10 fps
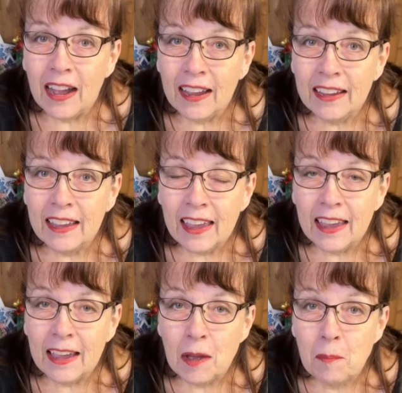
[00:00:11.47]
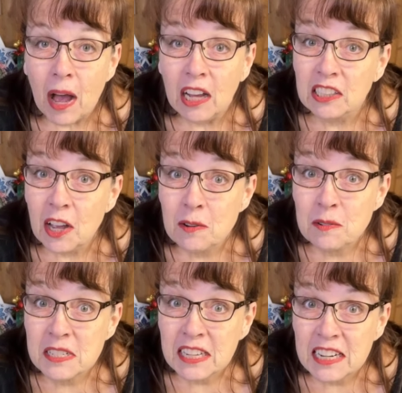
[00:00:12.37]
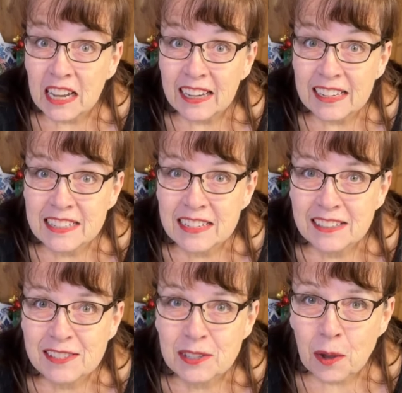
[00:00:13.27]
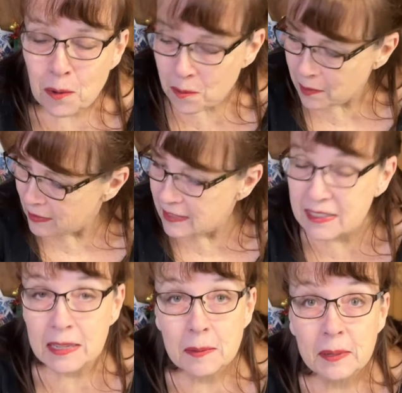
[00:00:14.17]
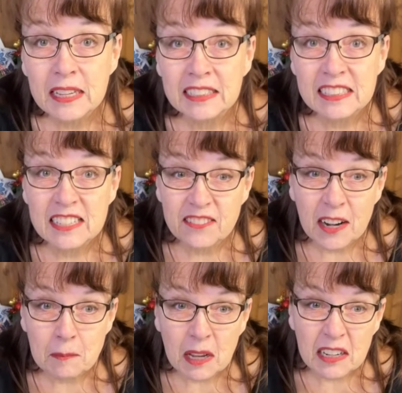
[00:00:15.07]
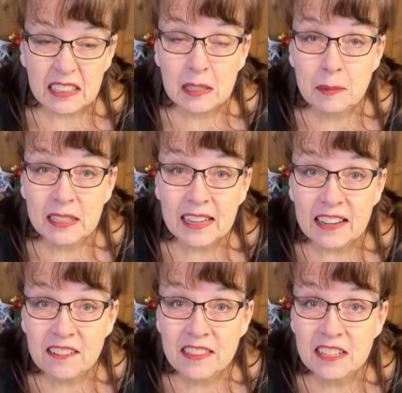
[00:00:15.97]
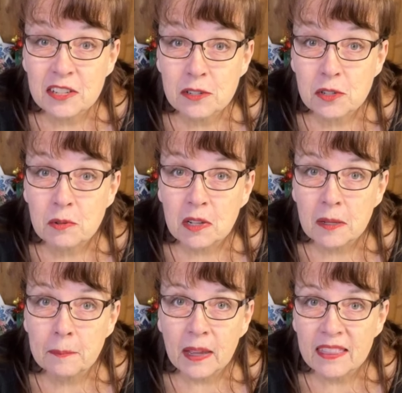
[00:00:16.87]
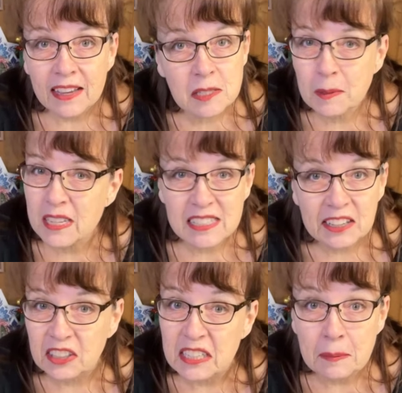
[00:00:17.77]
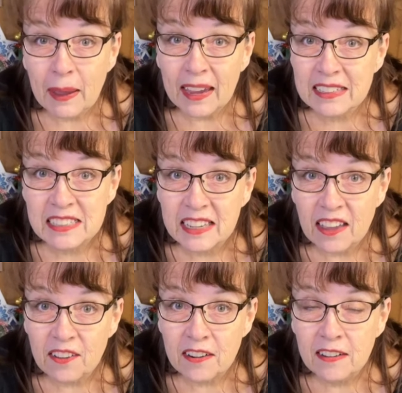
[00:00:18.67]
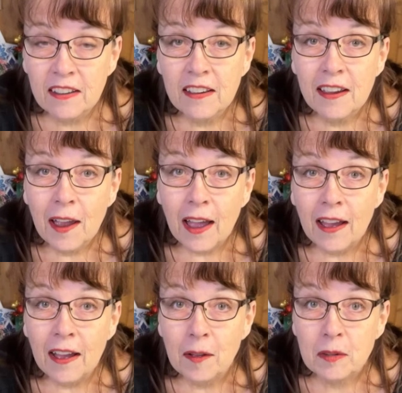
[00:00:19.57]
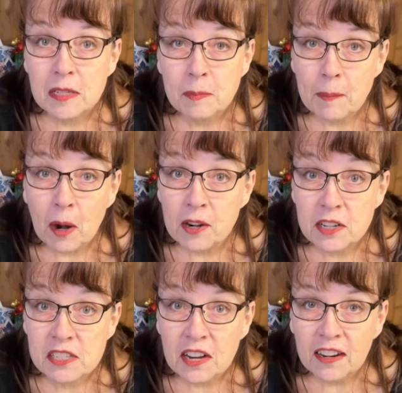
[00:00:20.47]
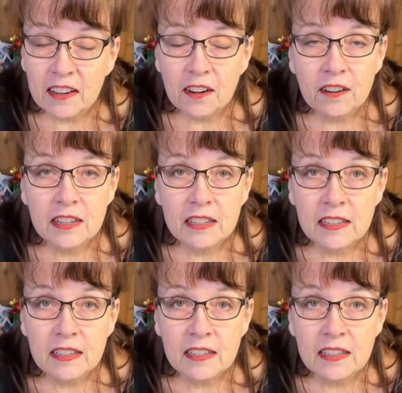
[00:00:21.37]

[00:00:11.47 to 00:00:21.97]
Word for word: I am alone tonight, so it's going to be a little different. I'm on a little bit later than usual, but that's because I couldn't get my act together because my partner's not here.